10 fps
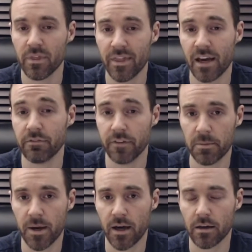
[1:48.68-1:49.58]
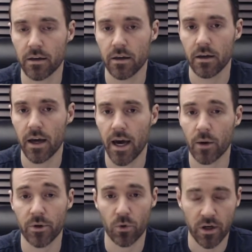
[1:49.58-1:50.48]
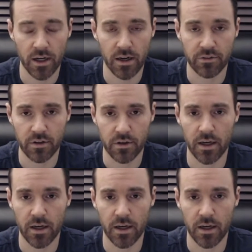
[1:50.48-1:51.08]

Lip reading: that feedback, how we organize it,